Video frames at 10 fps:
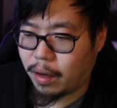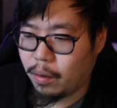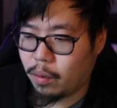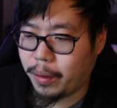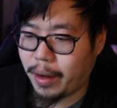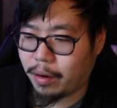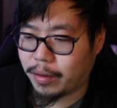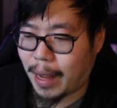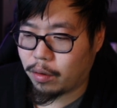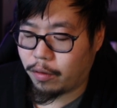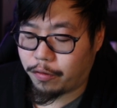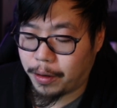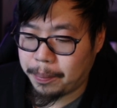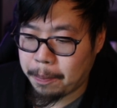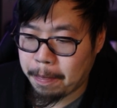fine. We'll put the Aerodactyl in
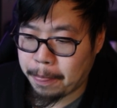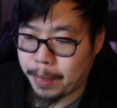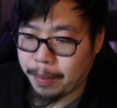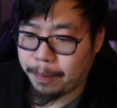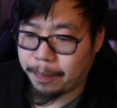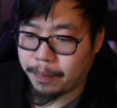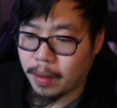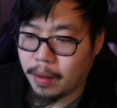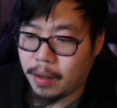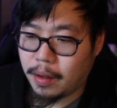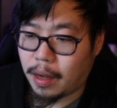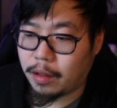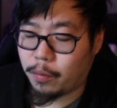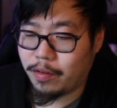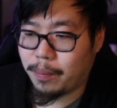front.
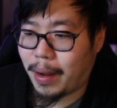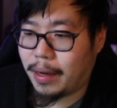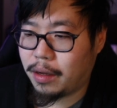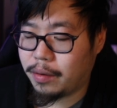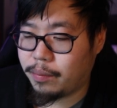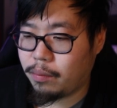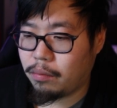The reason behind it